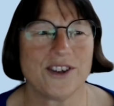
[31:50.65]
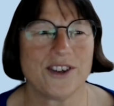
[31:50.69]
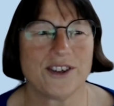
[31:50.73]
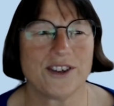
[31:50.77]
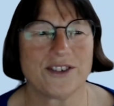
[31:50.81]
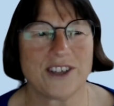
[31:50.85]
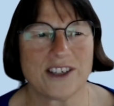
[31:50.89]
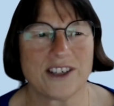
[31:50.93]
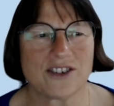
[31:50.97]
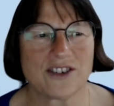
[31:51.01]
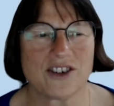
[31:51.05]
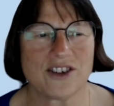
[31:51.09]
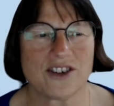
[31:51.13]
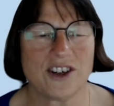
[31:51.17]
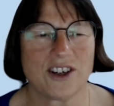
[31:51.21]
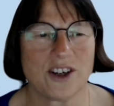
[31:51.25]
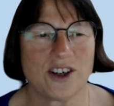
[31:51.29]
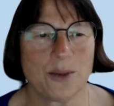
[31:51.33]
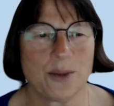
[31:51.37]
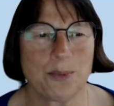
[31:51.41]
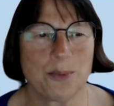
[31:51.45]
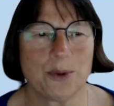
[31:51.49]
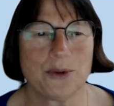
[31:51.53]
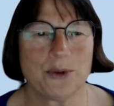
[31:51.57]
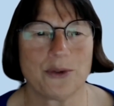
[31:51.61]
There's actually a
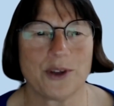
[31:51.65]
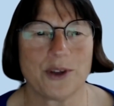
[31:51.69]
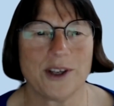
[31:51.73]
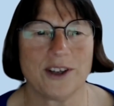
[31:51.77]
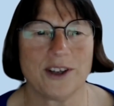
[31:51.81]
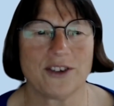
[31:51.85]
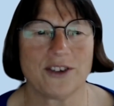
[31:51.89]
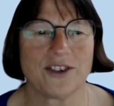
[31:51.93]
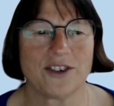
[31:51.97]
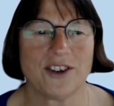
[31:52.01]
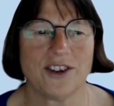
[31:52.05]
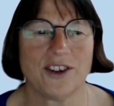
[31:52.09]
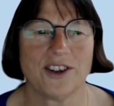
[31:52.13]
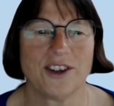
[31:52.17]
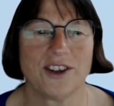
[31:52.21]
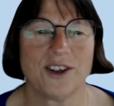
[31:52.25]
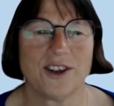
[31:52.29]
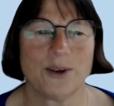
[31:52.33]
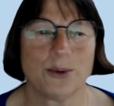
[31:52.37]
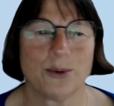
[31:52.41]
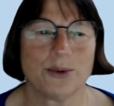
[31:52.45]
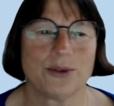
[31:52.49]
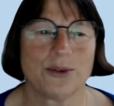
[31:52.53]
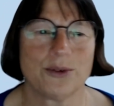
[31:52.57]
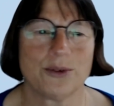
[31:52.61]
couple of things in
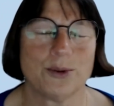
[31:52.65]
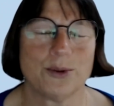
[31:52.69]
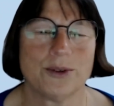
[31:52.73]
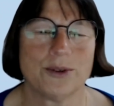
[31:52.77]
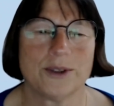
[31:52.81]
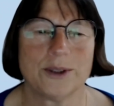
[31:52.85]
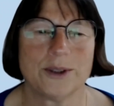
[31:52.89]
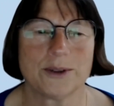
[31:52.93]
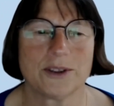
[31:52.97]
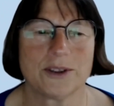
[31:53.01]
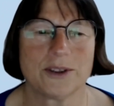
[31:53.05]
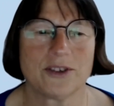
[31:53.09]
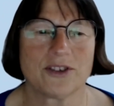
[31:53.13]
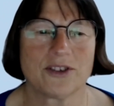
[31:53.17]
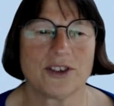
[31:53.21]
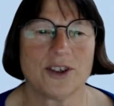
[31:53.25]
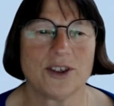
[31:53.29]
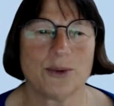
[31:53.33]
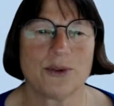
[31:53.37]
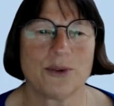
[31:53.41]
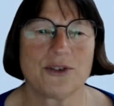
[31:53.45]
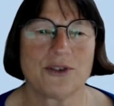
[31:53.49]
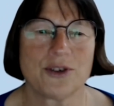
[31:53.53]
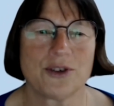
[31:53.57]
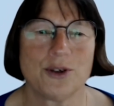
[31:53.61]
there. I'm going to
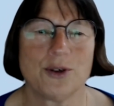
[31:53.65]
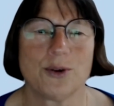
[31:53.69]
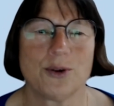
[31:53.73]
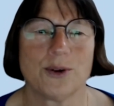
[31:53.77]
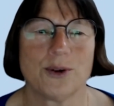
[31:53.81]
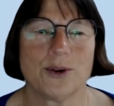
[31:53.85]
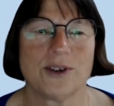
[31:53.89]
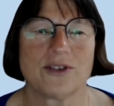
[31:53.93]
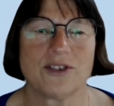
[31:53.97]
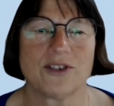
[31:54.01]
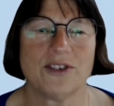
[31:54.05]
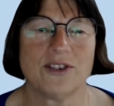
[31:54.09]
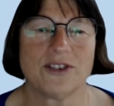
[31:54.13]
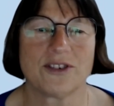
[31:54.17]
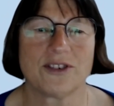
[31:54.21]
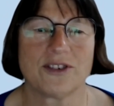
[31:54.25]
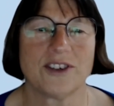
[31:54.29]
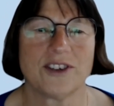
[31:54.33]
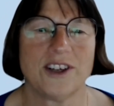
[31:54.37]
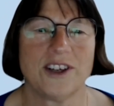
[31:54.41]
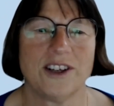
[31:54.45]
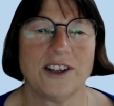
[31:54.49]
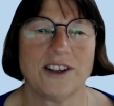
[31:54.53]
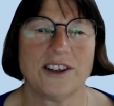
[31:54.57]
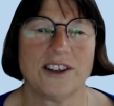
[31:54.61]
start with two
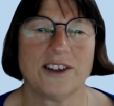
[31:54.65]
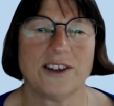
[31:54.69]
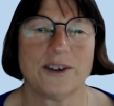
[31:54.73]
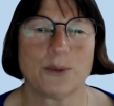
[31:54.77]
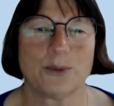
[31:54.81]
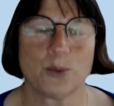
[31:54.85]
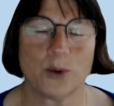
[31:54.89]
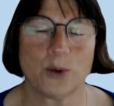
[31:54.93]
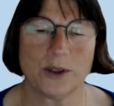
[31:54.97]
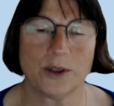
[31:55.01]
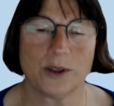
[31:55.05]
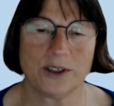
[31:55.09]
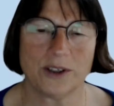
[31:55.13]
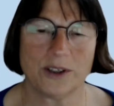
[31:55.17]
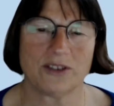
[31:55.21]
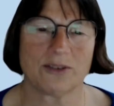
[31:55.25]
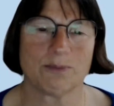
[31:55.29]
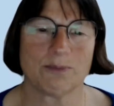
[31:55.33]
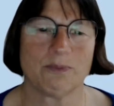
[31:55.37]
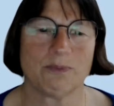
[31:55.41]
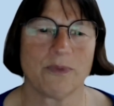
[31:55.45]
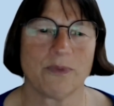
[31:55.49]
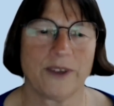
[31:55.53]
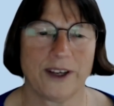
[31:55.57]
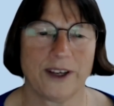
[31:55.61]
questions in there. One
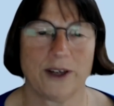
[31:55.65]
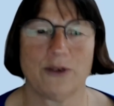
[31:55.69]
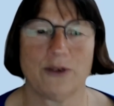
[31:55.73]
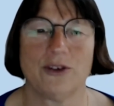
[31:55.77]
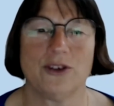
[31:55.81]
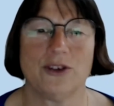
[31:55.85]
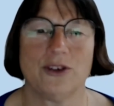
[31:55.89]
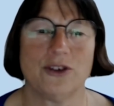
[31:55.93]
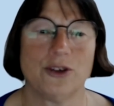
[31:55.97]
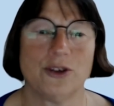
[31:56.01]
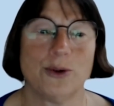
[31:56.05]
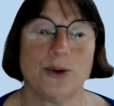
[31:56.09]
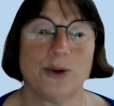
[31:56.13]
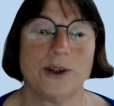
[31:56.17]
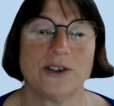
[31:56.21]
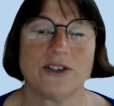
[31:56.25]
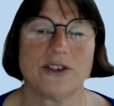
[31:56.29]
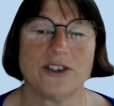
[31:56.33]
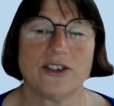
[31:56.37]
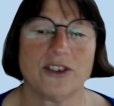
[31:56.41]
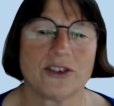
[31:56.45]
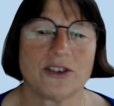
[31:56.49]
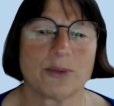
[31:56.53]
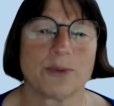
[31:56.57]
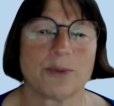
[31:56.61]
is, how do you do
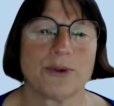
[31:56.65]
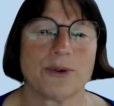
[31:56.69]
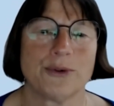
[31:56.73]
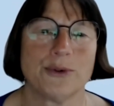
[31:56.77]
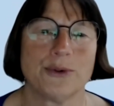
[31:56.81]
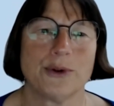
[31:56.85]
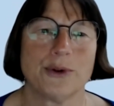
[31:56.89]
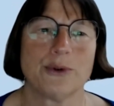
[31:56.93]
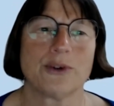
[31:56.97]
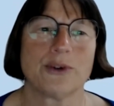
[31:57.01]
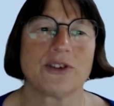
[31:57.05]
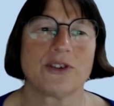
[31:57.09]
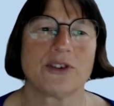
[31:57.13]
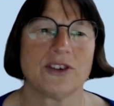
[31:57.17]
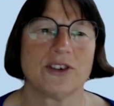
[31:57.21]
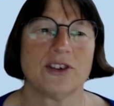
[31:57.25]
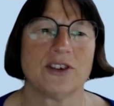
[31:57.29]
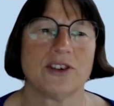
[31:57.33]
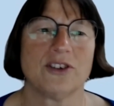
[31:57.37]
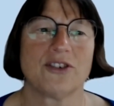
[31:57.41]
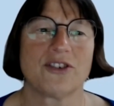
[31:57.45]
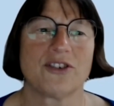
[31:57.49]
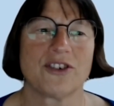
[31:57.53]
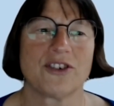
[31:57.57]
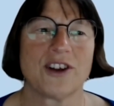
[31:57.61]
interdisciplinary
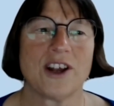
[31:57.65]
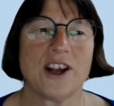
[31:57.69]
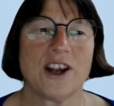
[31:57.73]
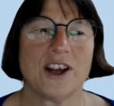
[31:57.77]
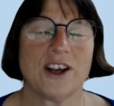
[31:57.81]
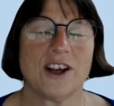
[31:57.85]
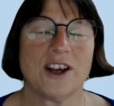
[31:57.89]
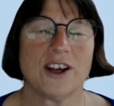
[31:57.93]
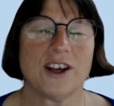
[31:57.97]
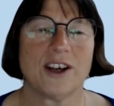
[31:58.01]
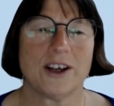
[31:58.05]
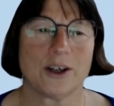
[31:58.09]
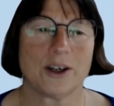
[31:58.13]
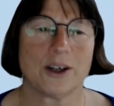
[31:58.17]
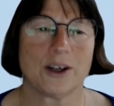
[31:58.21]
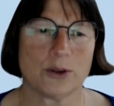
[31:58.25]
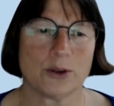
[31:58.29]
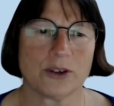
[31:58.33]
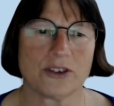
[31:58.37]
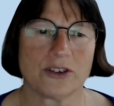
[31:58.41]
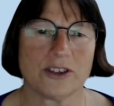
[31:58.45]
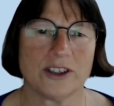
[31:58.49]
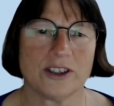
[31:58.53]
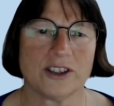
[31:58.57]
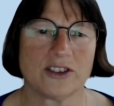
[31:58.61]
research
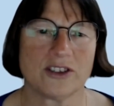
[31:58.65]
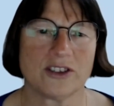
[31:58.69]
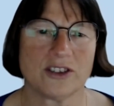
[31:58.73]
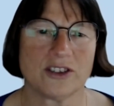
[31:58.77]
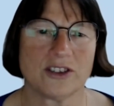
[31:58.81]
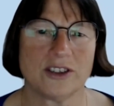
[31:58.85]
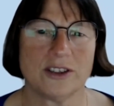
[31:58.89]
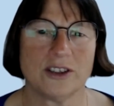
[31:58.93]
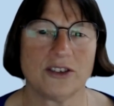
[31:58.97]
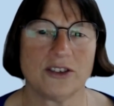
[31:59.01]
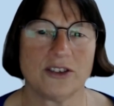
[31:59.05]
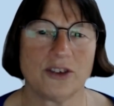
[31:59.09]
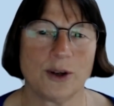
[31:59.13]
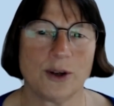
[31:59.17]
across large areas?